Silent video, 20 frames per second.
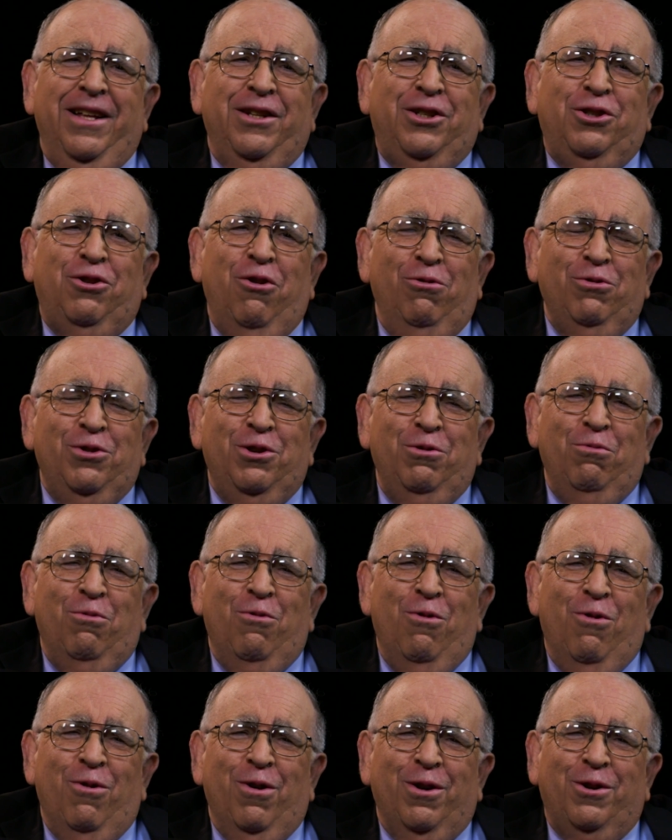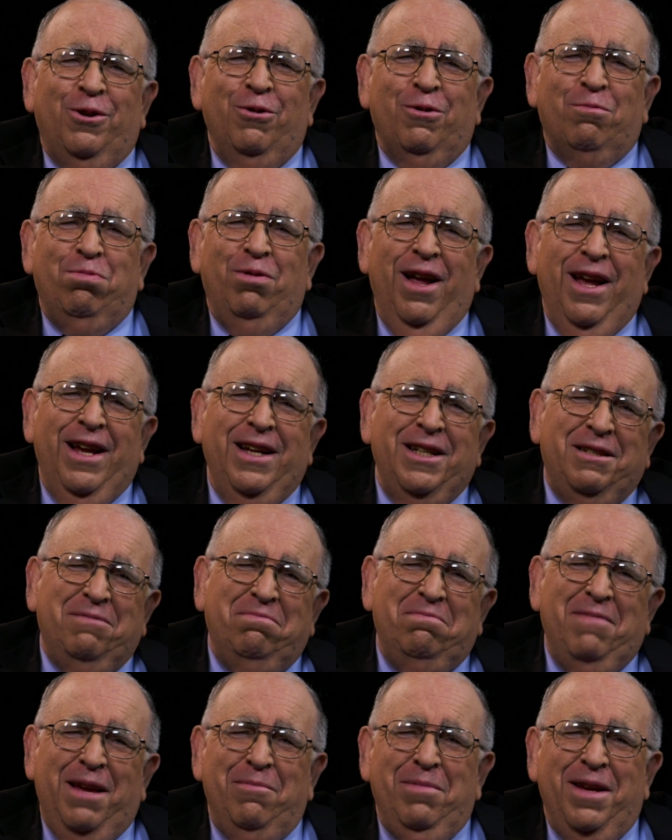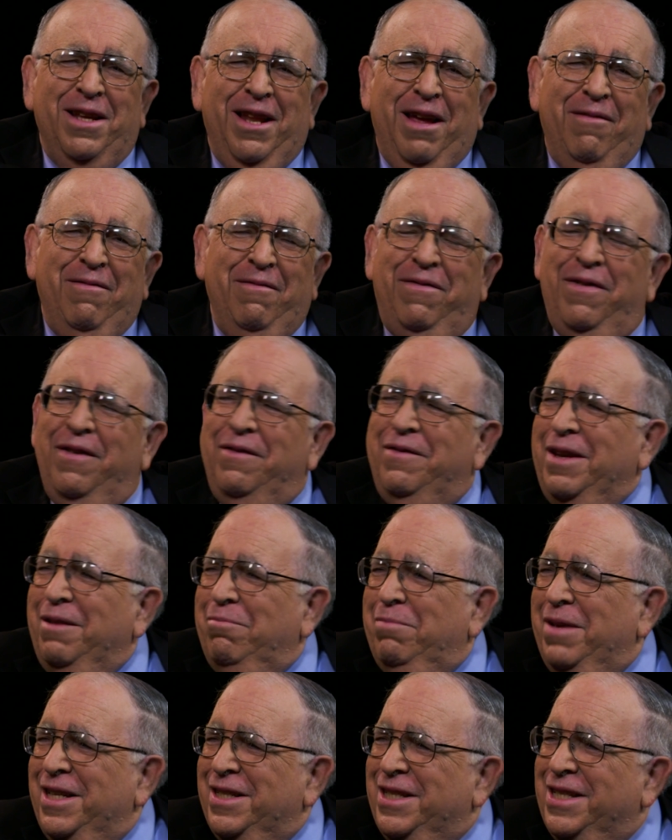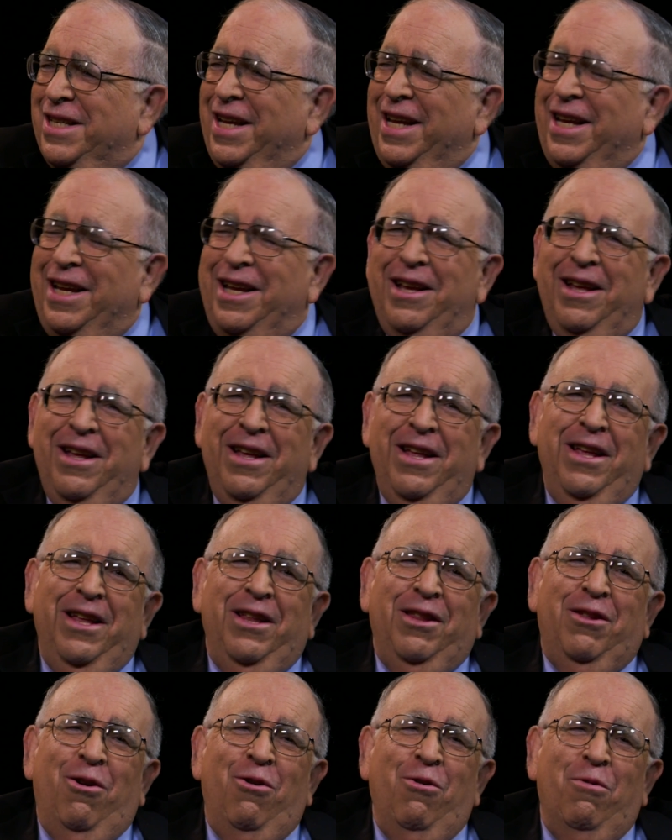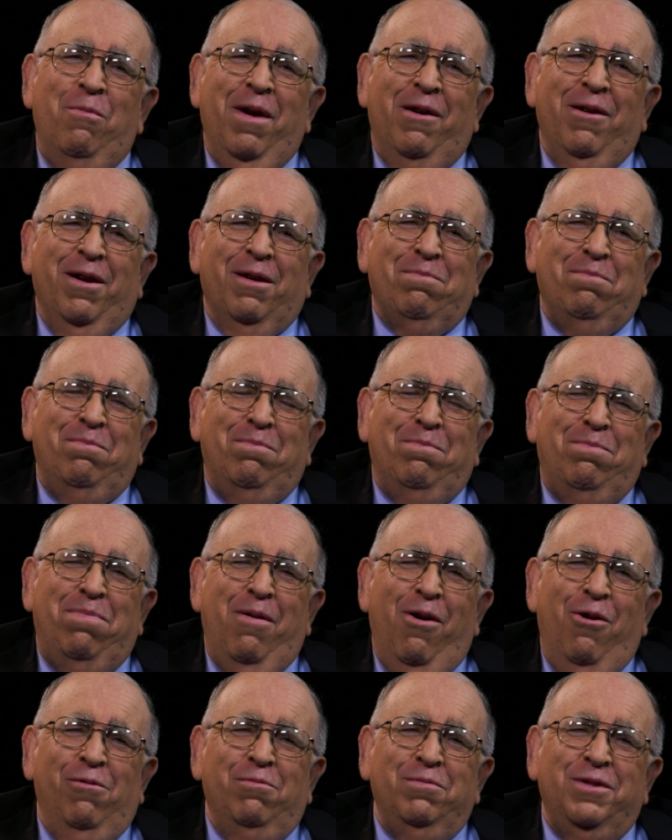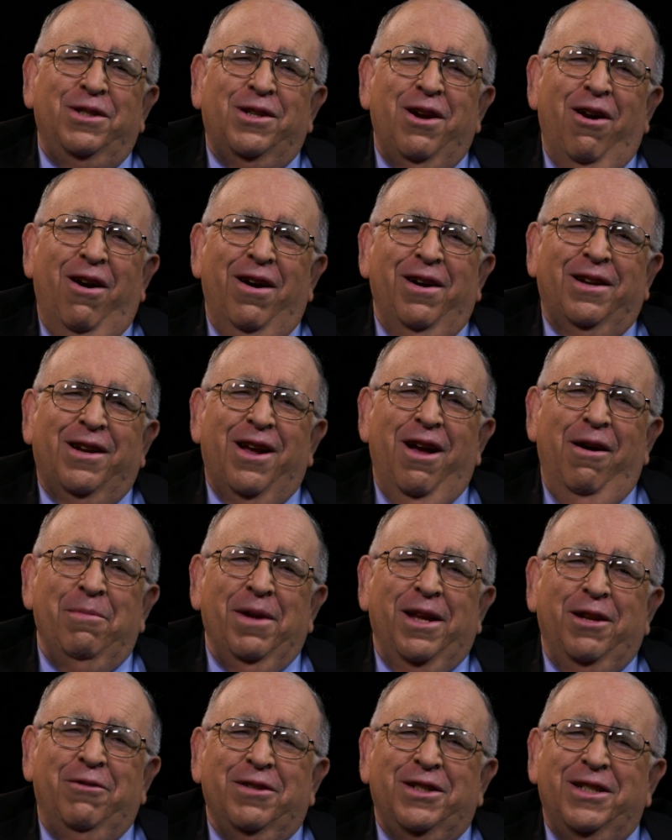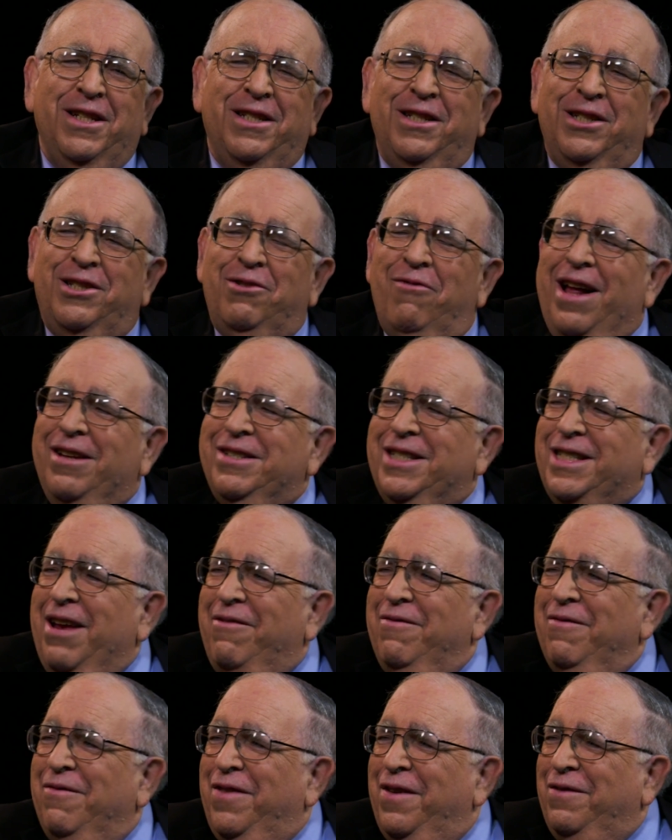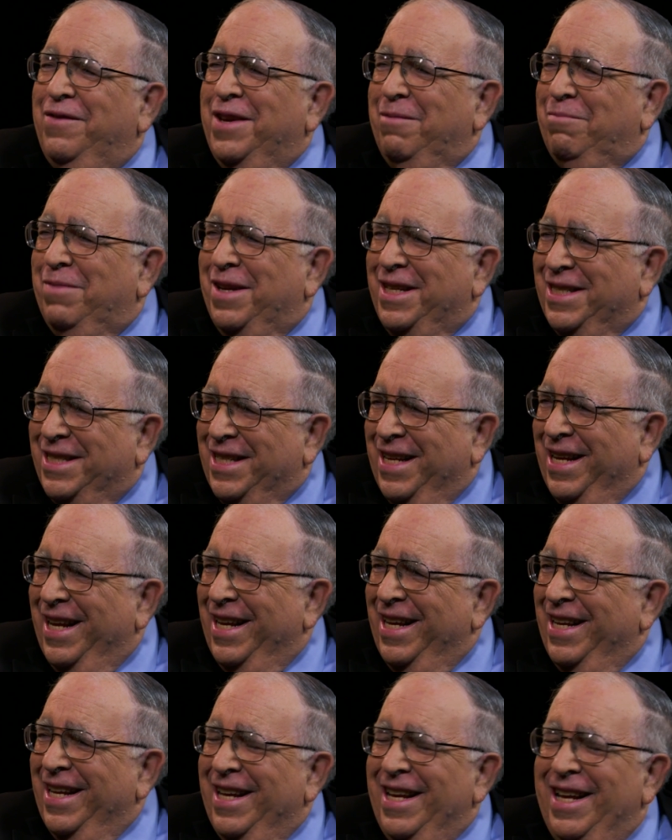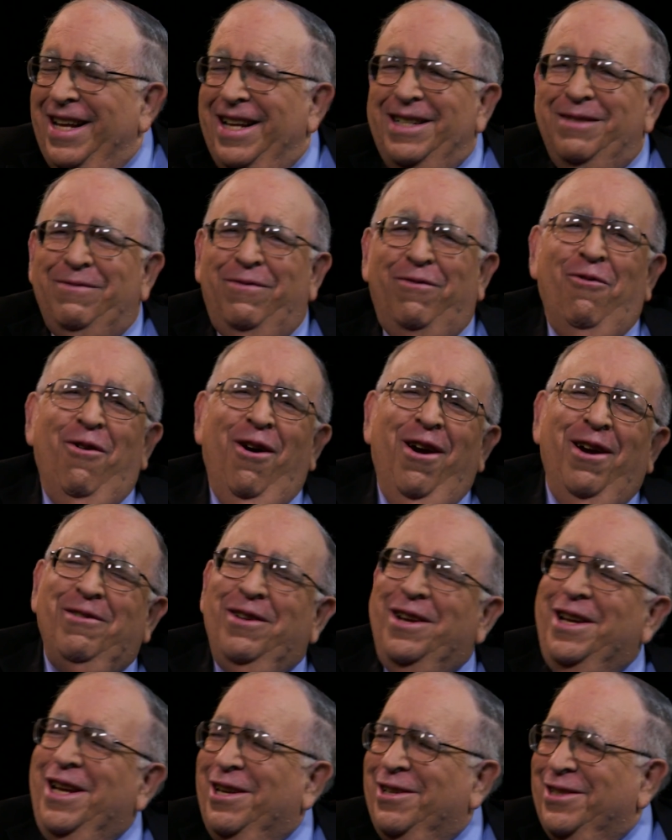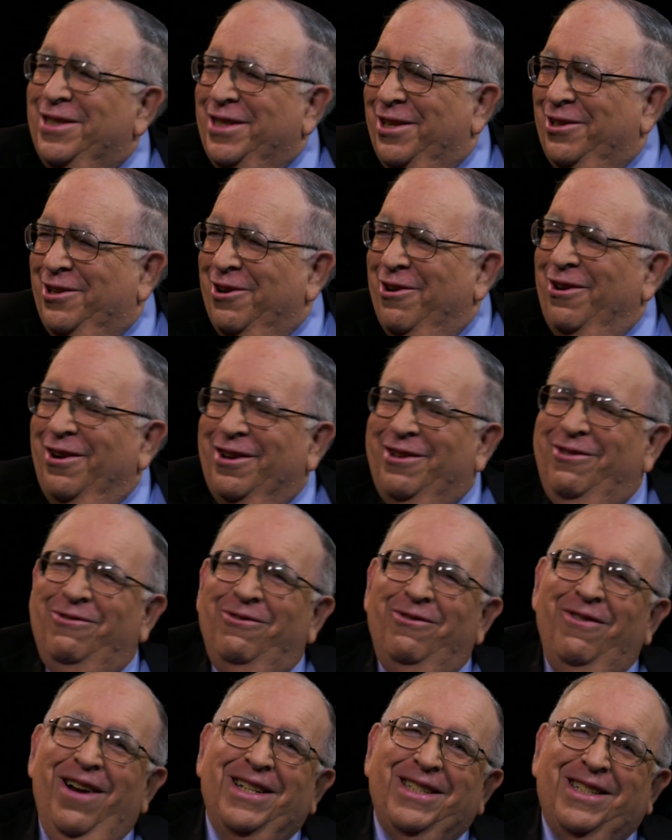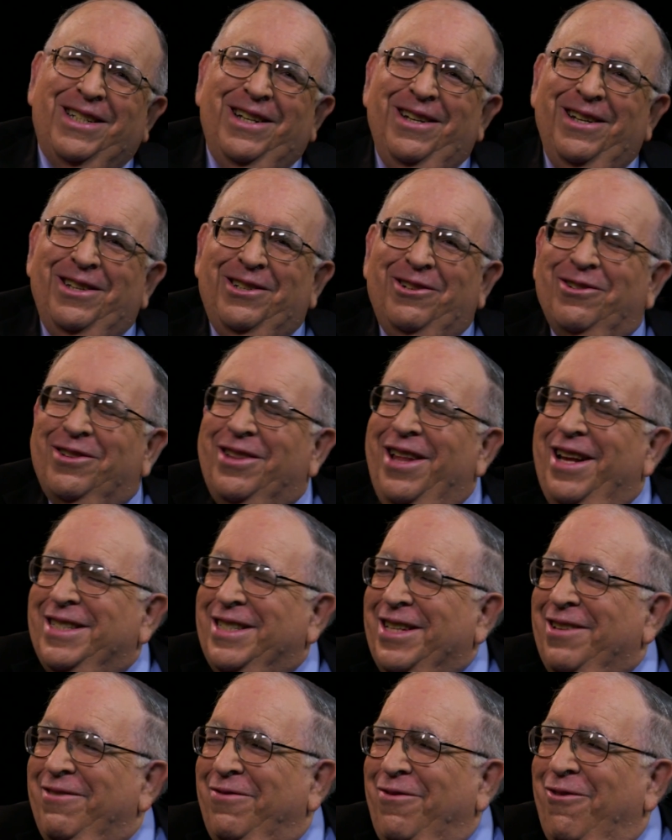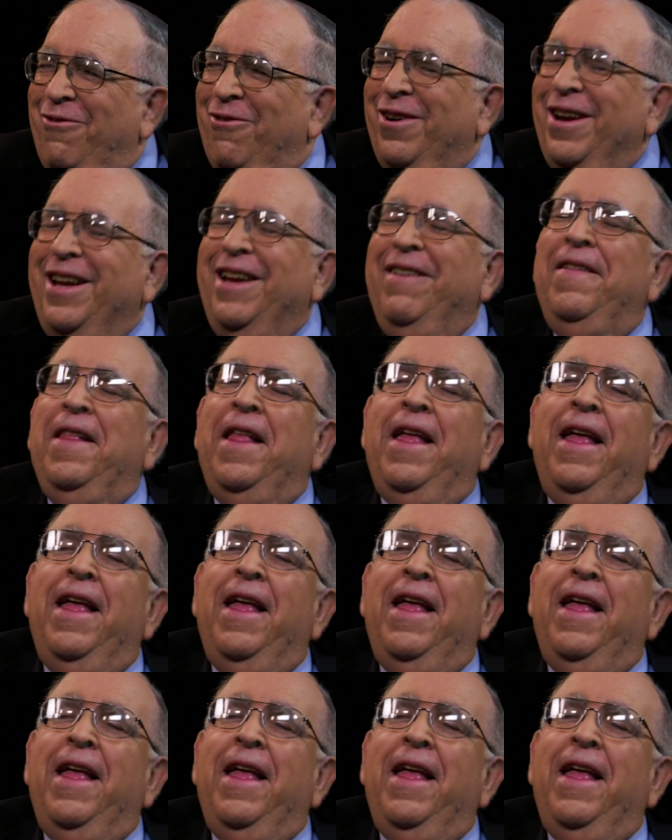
Trojan War took place maybe 1150 BC. The Homeric poems started coming into existence around 750 BC. 400 years it took. Western, it took less than 40.